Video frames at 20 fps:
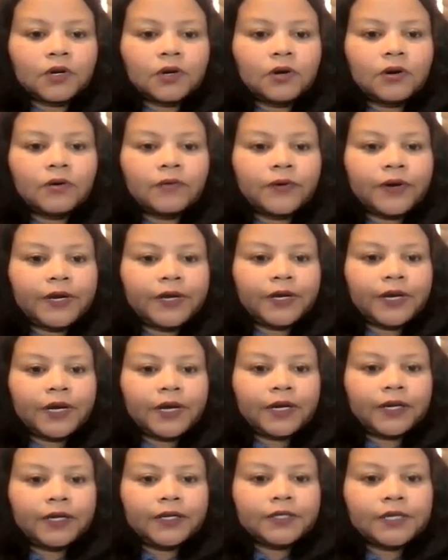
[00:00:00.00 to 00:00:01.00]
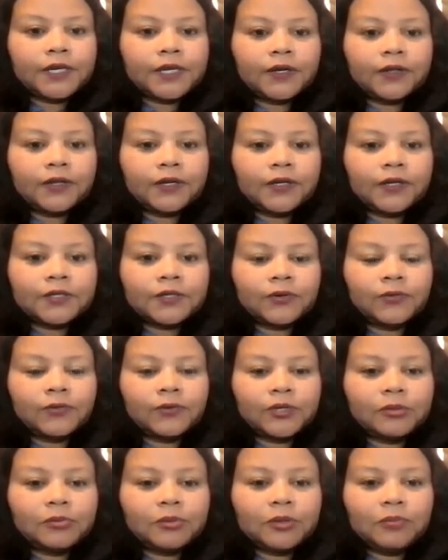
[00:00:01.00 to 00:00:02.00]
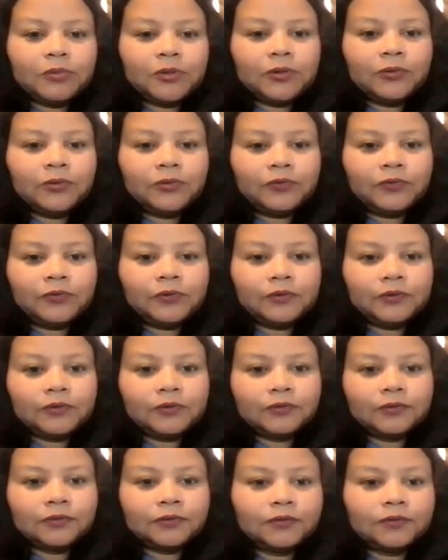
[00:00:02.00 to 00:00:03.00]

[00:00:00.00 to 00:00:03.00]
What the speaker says: Already, I can tell that it's going to be beautiful.